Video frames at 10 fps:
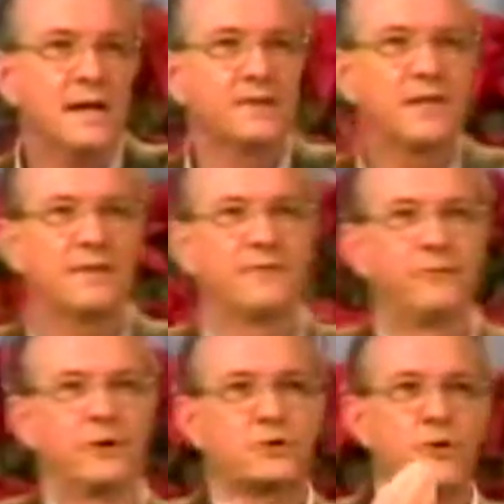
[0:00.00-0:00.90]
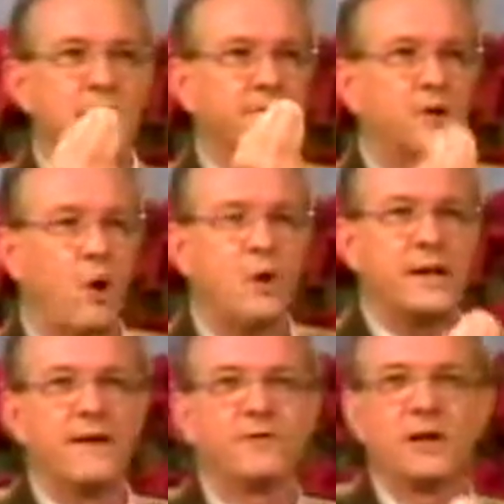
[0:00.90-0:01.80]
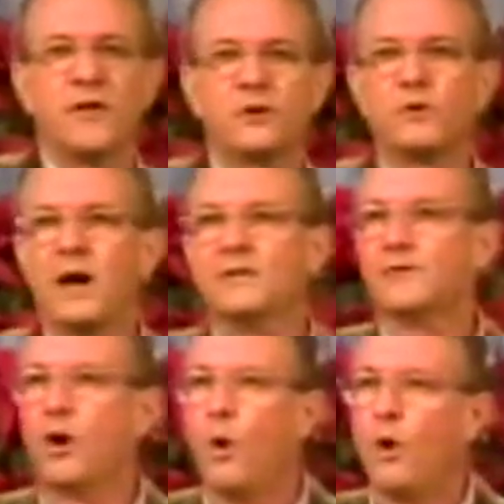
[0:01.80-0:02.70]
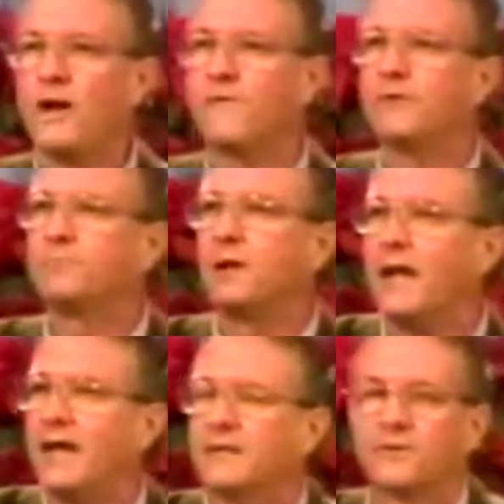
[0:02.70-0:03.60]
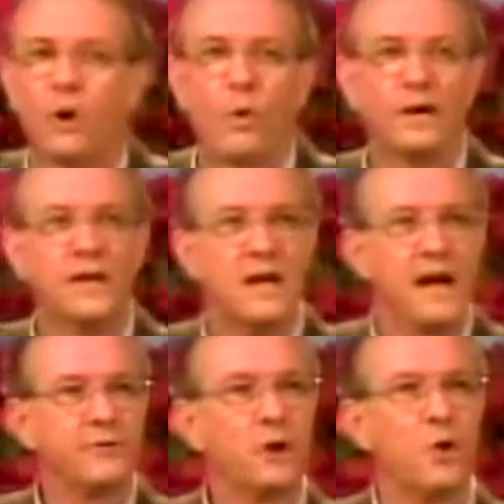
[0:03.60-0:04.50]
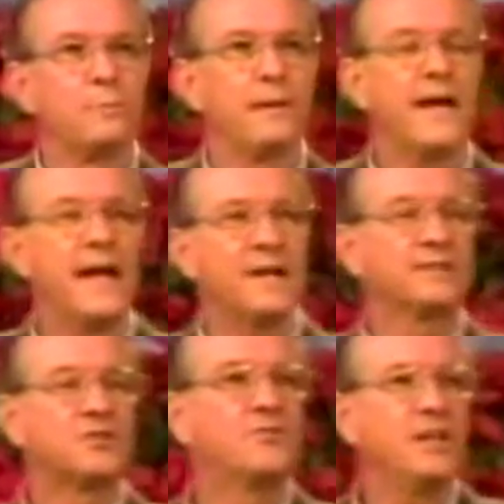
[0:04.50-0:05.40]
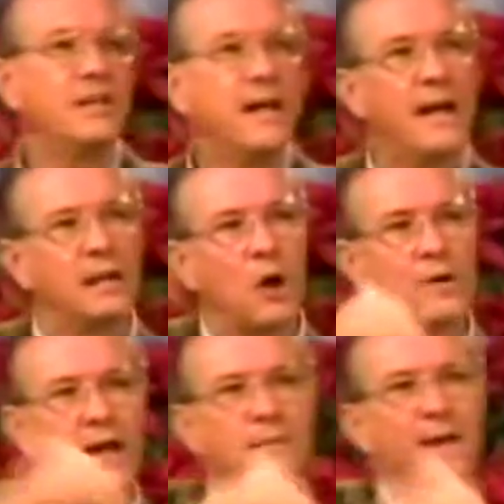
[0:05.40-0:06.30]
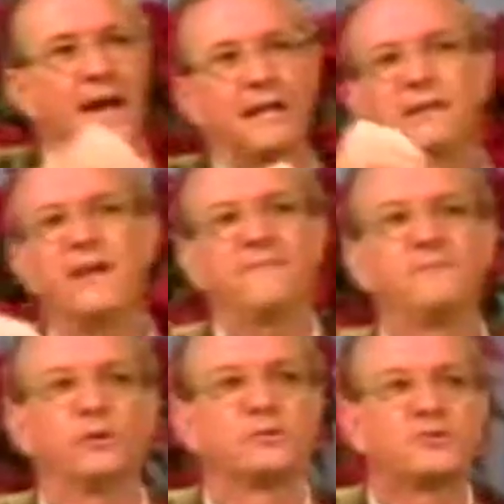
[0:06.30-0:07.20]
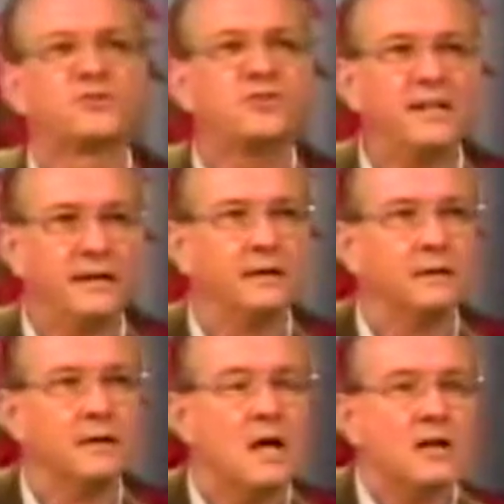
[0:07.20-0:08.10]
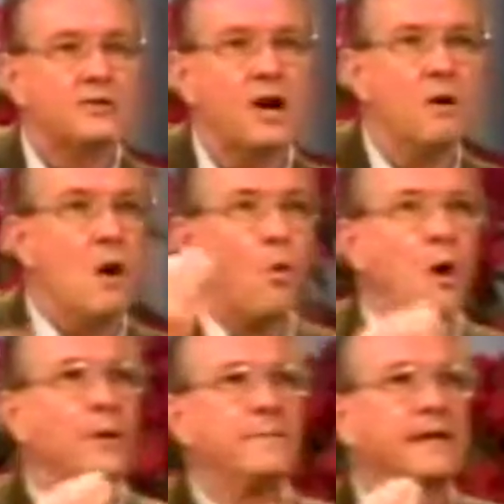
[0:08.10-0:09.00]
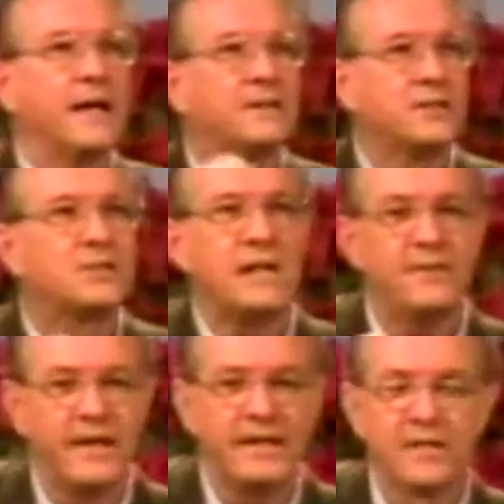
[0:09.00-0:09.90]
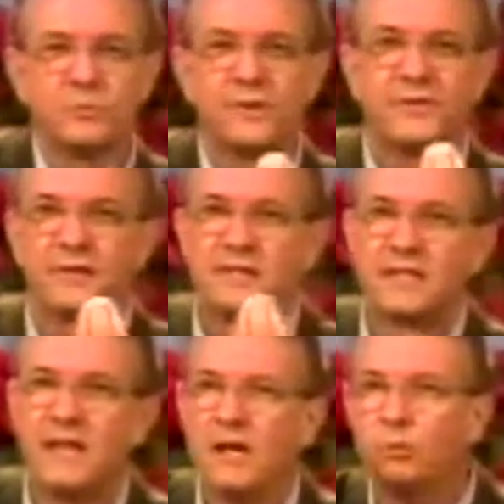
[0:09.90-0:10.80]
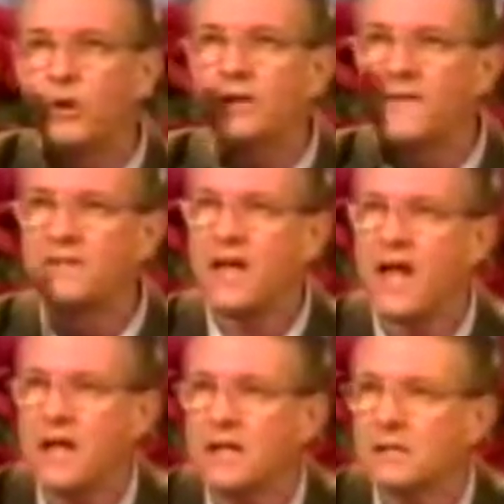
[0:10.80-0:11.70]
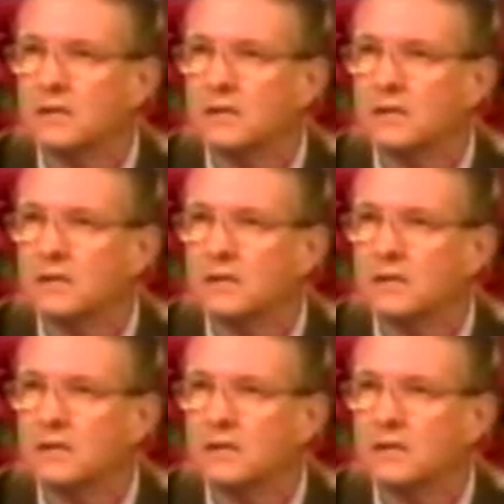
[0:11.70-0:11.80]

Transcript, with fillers: It's like the first grain of corn. Every other grain of corn, every plant of corn, every corn plant has its DNA located back into that first seed. So, what we begin to see then is with this seed word of gay,